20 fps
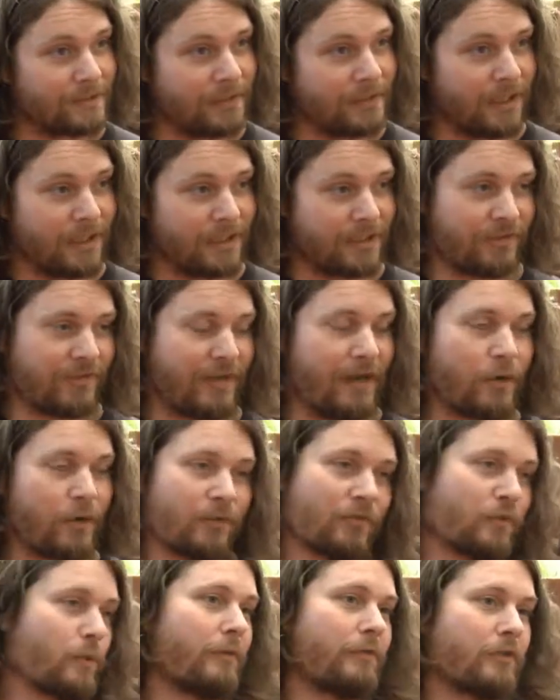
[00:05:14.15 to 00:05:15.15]
Because I
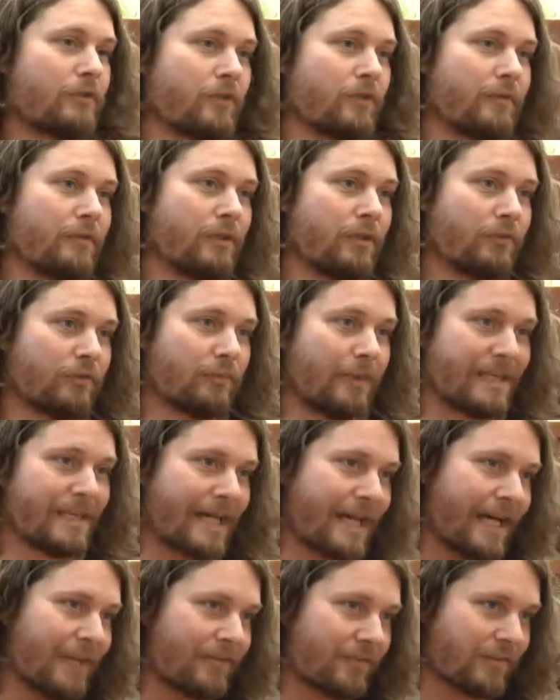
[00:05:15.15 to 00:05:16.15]
always sort of attributed it to my
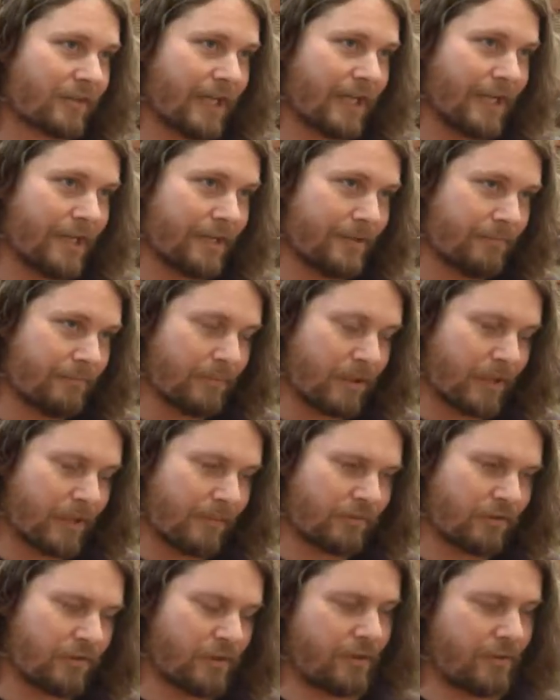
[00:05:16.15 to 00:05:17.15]
dad's side, but
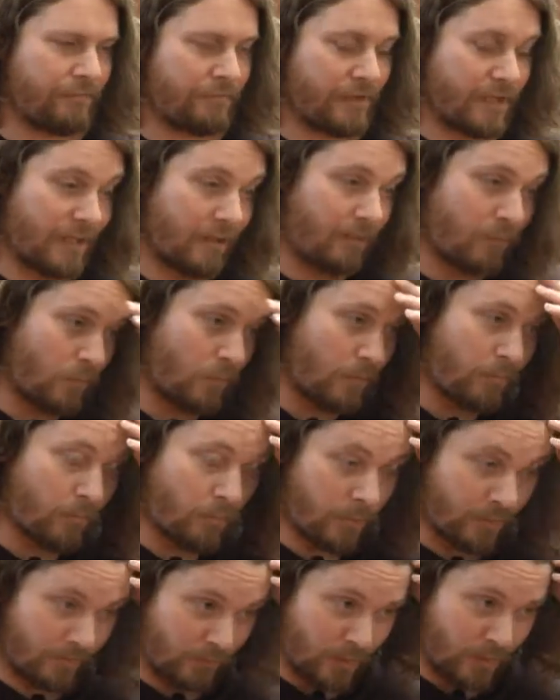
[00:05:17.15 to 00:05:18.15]
I'm starting to find out more and
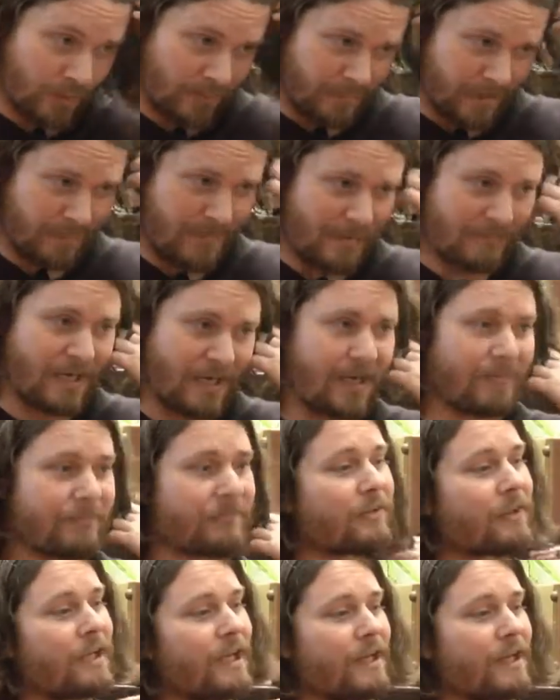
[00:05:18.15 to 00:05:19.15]
more as well about my
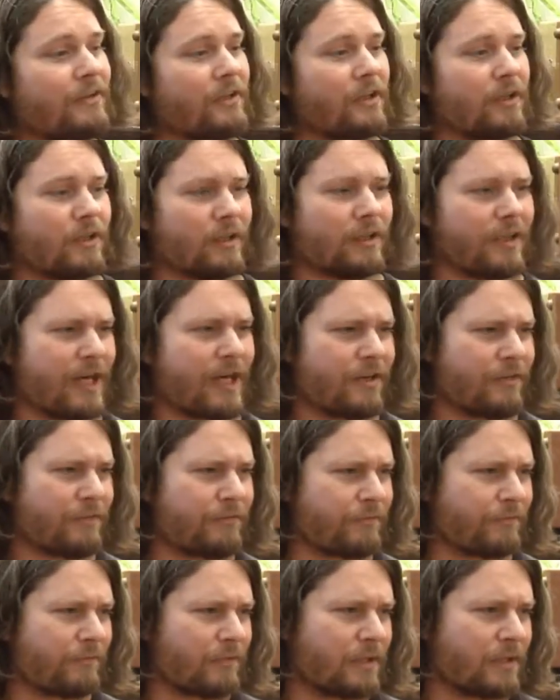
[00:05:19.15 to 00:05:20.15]
mom's side. There are a lot of
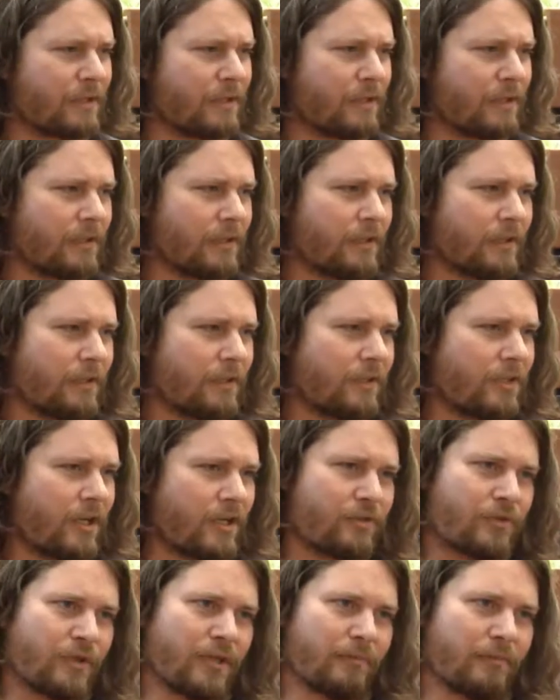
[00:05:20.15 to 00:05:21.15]

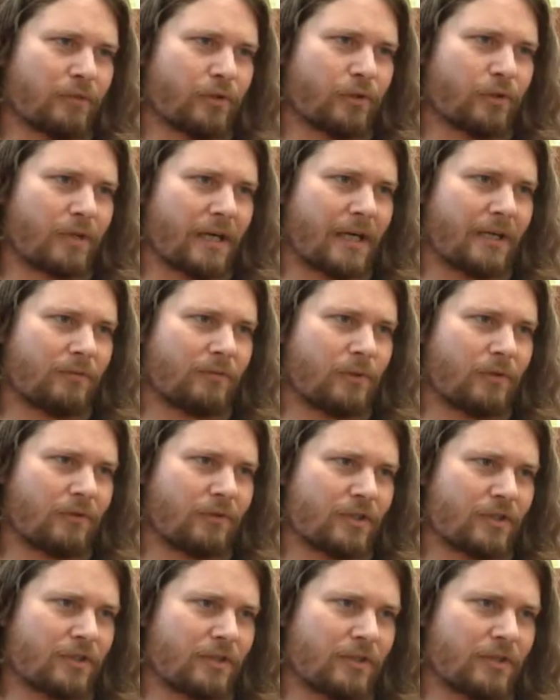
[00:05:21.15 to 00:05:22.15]
country and bluegrass
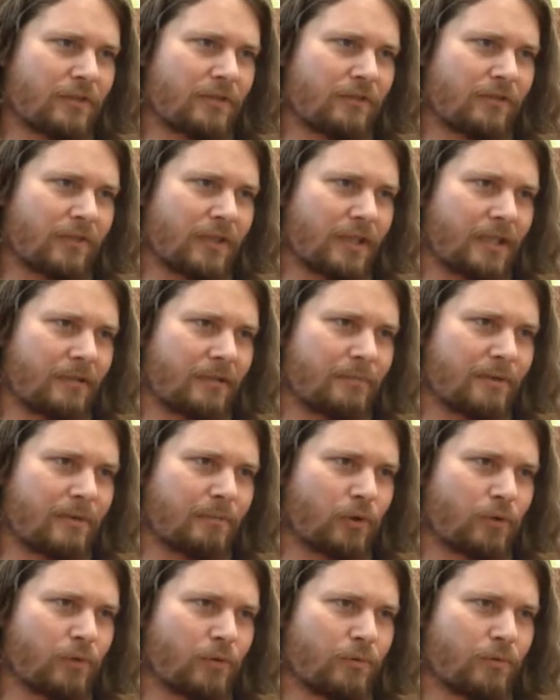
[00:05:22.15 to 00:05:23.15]
musicians and
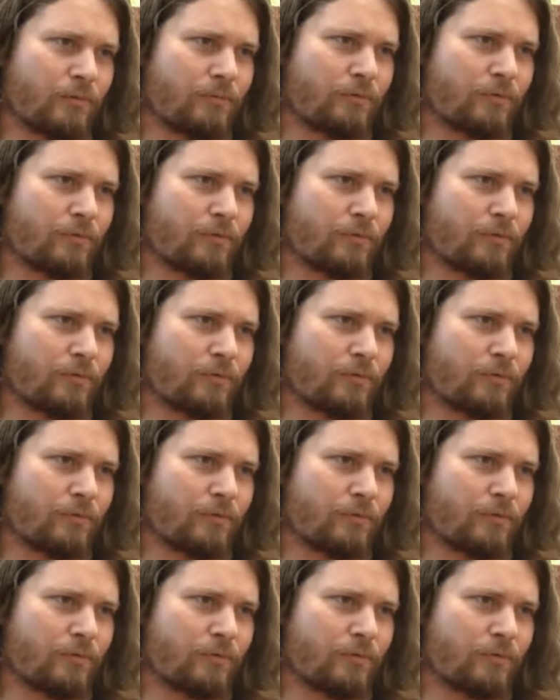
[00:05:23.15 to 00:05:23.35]
people who